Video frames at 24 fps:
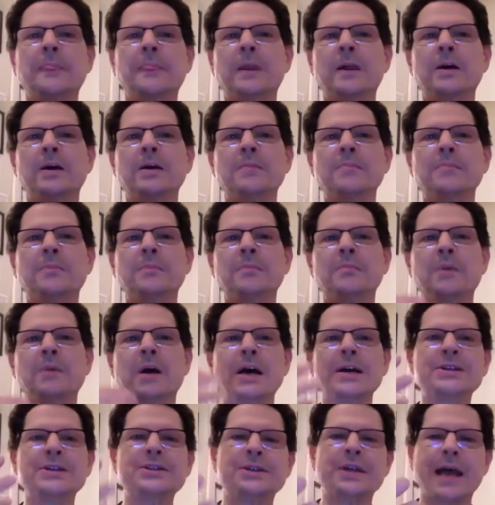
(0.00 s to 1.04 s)
um,
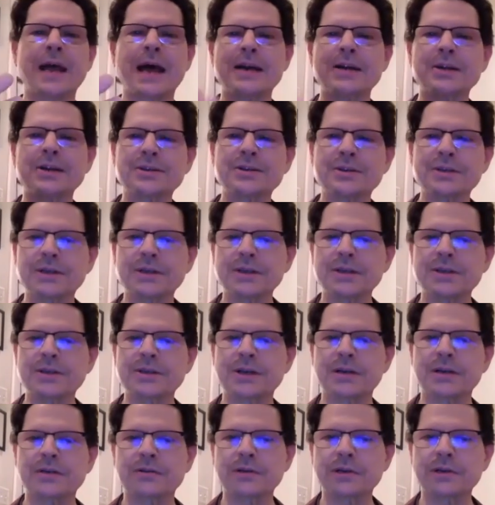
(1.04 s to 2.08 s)
my status, et
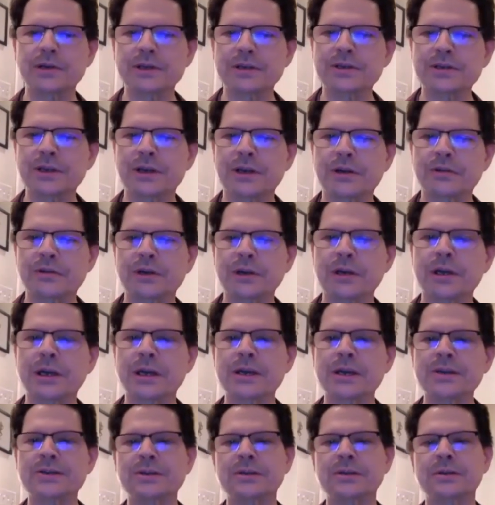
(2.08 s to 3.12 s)
cetera, et cetera,
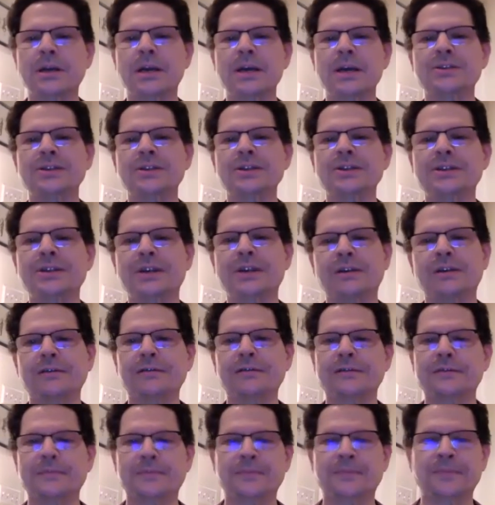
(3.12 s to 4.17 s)
as, as a
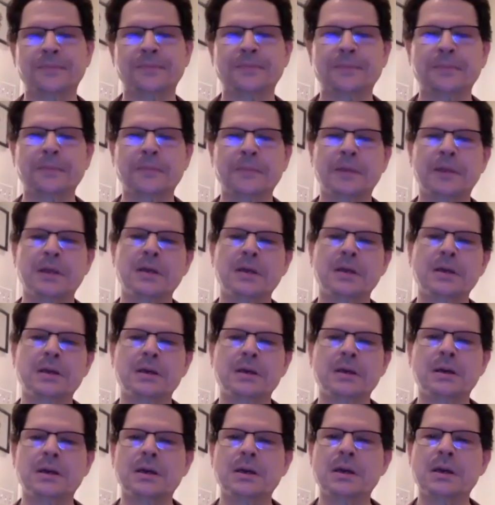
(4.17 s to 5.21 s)
self.
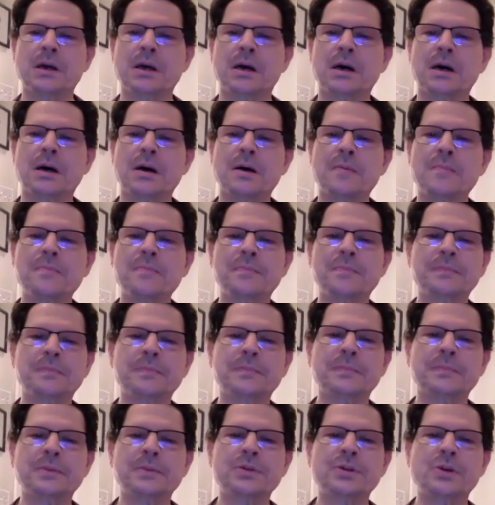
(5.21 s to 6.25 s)
Um,
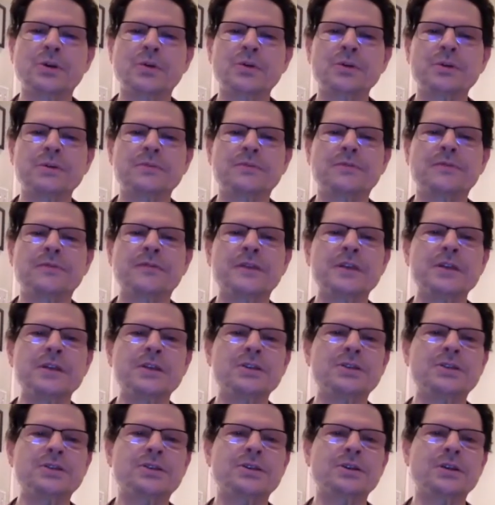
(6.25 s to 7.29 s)
so it
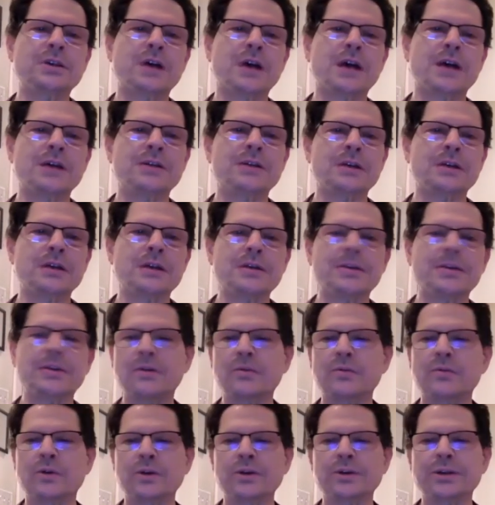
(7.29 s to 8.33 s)
feeds the idea
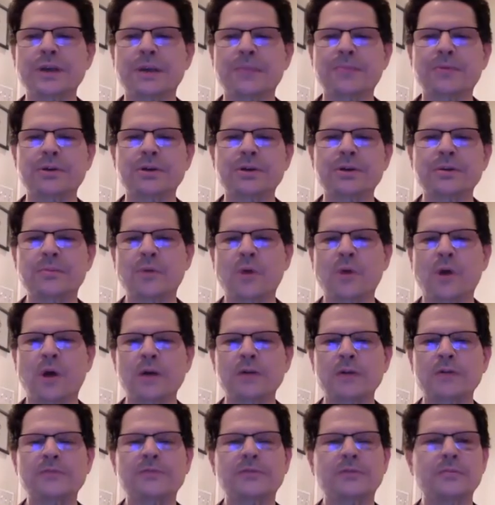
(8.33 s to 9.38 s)
that we're separate and
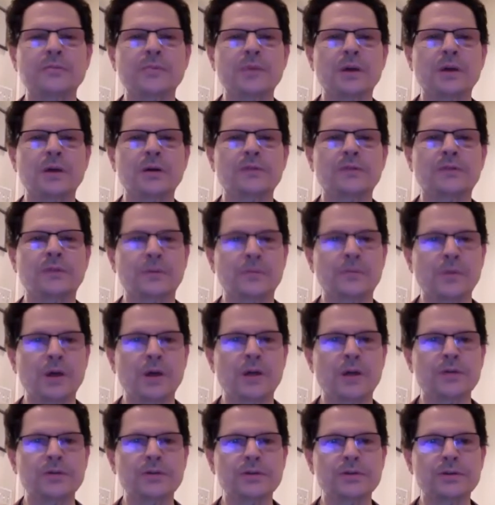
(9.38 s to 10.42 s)
apart from, from
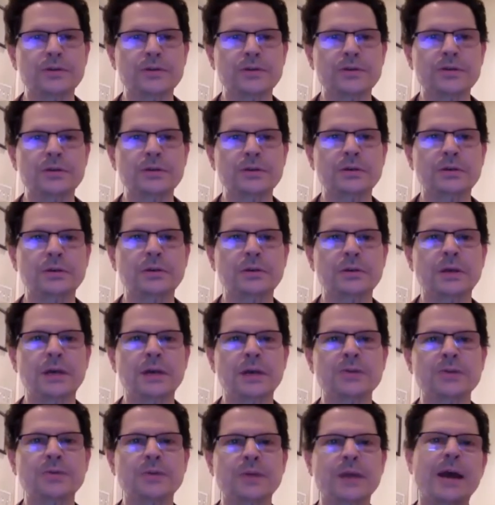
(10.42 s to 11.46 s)
others
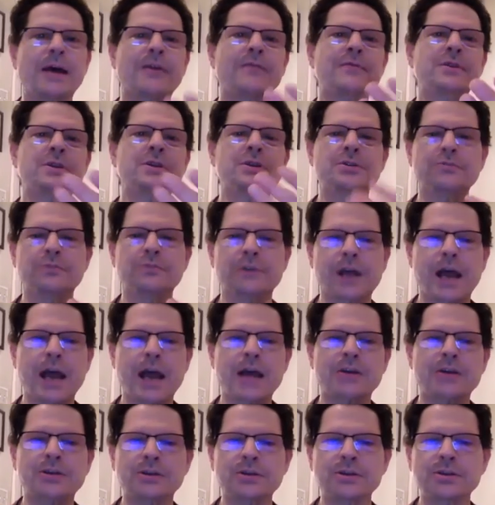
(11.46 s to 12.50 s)
as we have these
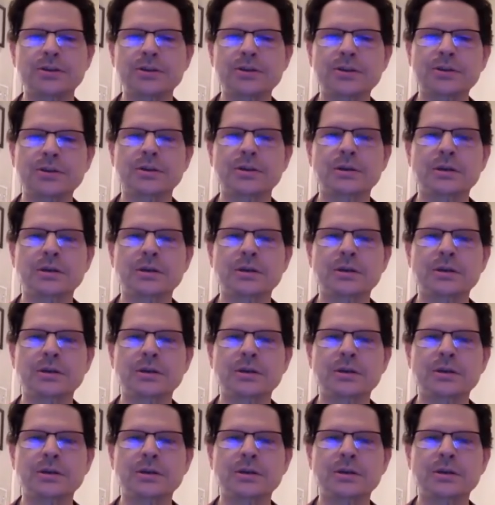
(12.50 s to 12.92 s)
reactions.